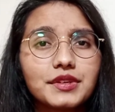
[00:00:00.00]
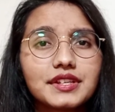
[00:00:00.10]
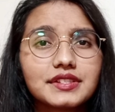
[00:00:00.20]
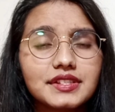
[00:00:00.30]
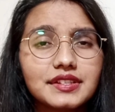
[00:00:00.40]

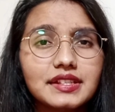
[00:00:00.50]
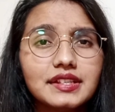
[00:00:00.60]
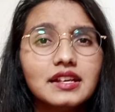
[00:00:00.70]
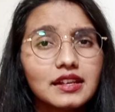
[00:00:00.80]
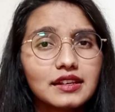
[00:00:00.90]
PhD
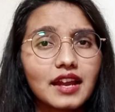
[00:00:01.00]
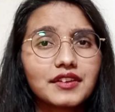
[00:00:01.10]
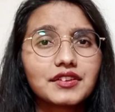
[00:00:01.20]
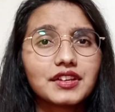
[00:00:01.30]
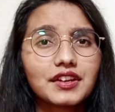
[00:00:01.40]
degree
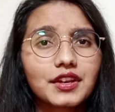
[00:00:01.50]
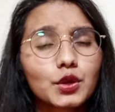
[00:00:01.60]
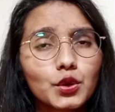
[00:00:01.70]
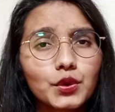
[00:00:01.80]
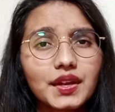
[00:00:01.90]
later here
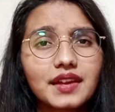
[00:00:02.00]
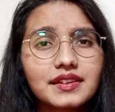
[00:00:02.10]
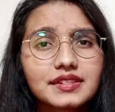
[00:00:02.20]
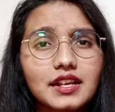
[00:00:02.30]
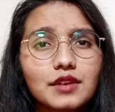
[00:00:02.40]
in Korea
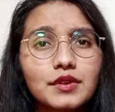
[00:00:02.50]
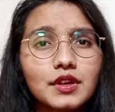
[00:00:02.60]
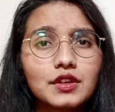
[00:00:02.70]
itself.